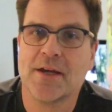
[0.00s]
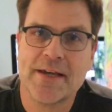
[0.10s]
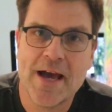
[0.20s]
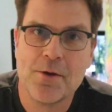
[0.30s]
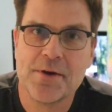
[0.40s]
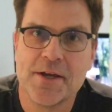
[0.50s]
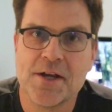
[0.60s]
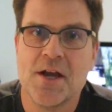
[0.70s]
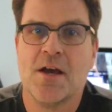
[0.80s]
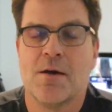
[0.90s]
and
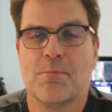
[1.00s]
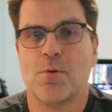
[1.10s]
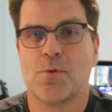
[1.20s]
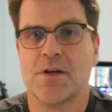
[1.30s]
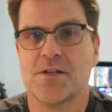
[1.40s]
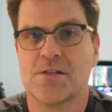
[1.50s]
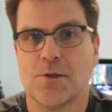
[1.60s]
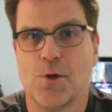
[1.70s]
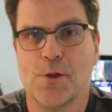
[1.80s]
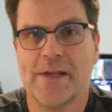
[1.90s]
counting, but we're going to
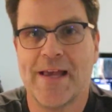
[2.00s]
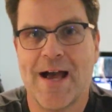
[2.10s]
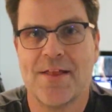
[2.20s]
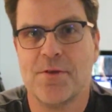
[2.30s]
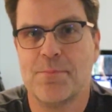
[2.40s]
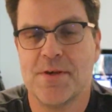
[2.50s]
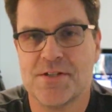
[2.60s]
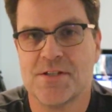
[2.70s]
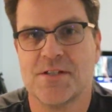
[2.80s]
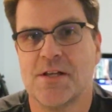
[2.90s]
slowly add the
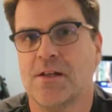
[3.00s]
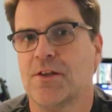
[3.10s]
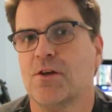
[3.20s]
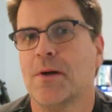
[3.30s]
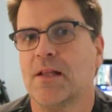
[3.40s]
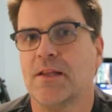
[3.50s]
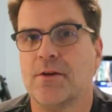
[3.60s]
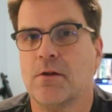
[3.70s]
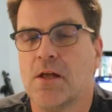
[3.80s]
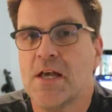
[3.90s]
pitches in a little by
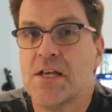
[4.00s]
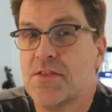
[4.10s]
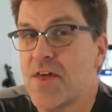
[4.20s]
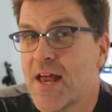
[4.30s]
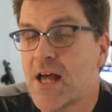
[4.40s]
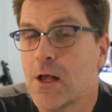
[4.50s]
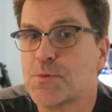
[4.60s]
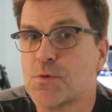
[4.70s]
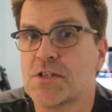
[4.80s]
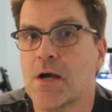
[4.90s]
little. That
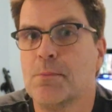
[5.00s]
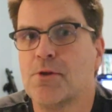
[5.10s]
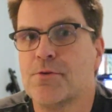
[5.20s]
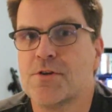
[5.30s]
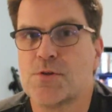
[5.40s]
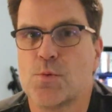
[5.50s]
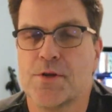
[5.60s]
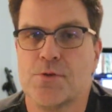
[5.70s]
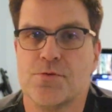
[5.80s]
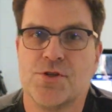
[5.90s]
helps with some learners where
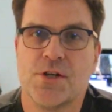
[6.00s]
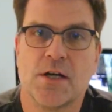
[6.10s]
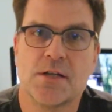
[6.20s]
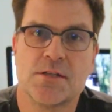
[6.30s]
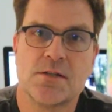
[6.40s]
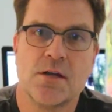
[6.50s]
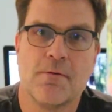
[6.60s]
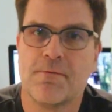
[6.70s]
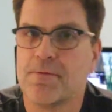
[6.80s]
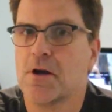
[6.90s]
you just
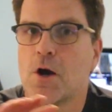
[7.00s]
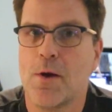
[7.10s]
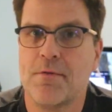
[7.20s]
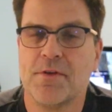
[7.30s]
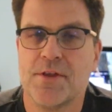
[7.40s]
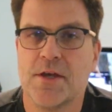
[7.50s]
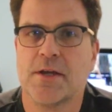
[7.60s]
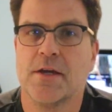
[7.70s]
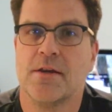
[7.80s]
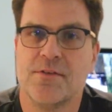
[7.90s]
forgo
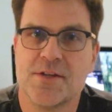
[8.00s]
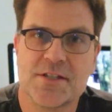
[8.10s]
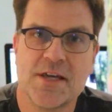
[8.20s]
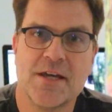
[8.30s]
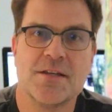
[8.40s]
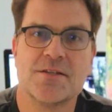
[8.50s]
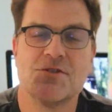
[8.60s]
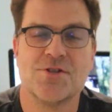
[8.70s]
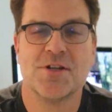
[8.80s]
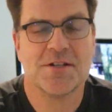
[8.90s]
everything, and in this case,
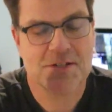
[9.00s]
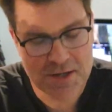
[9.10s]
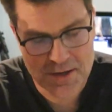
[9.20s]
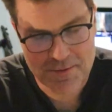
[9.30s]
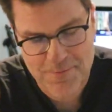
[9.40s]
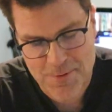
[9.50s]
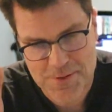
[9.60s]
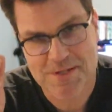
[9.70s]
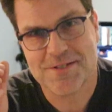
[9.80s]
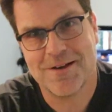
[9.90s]
just
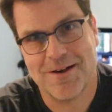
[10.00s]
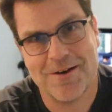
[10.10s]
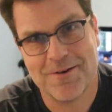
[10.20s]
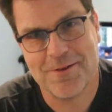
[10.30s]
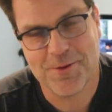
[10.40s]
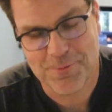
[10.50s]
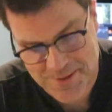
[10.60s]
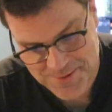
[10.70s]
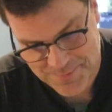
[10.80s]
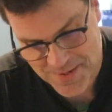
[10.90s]
focus on the
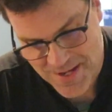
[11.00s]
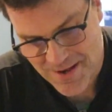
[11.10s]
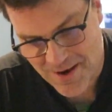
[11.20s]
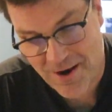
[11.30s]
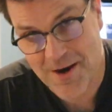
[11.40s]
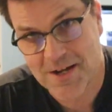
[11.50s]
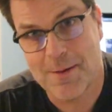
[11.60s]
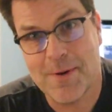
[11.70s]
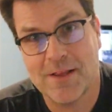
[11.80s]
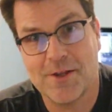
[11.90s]
rhythm. All right,
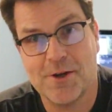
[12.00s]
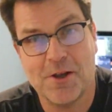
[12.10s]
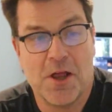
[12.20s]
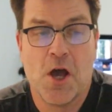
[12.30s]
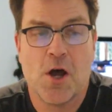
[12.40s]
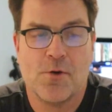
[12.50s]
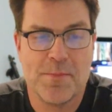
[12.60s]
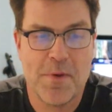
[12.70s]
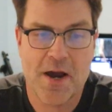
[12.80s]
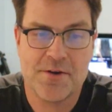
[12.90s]
got my little
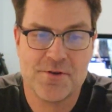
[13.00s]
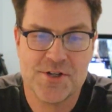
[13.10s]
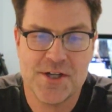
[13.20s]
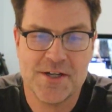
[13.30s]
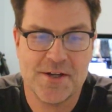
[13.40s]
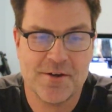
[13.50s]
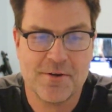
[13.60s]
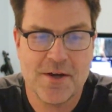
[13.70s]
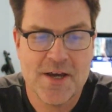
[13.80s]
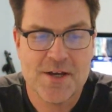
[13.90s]
reminder sheet
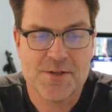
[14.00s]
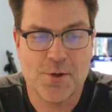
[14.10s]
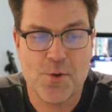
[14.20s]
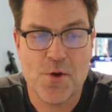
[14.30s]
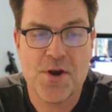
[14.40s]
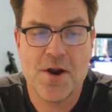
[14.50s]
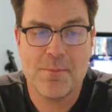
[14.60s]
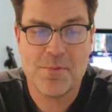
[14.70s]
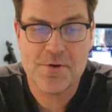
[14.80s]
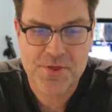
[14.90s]
here. So
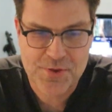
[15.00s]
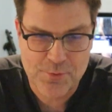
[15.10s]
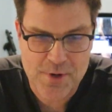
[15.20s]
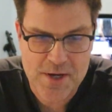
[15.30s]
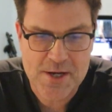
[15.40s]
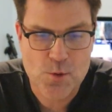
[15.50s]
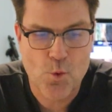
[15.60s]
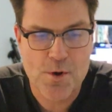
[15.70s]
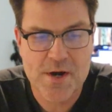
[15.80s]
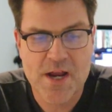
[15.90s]
number three,
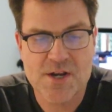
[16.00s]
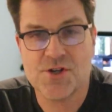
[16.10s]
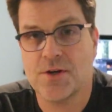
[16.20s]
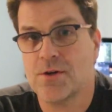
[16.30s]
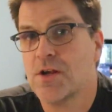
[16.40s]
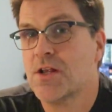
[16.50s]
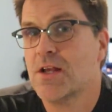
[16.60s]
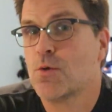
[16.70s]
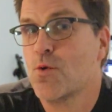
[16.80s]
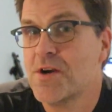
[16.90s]
coordination
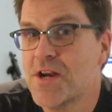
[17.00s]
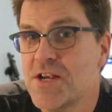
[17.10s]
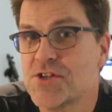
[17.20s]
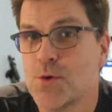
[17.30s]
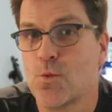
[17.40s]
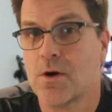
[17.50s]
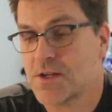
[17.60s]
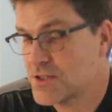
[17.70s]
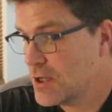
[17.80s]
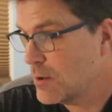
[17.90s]

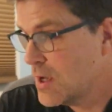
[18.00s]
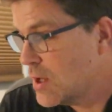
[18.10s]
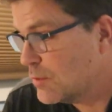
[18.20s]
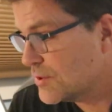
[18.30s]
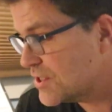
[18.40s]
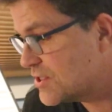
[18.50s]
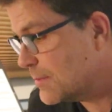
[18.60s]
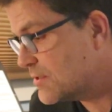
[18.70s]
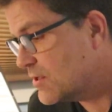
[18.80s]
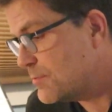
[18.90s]
work. So we'll just
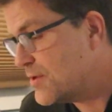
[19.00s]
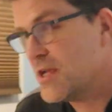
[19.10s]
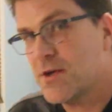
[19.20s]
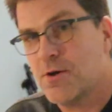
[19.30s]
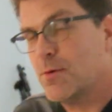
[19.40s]
jump to the piano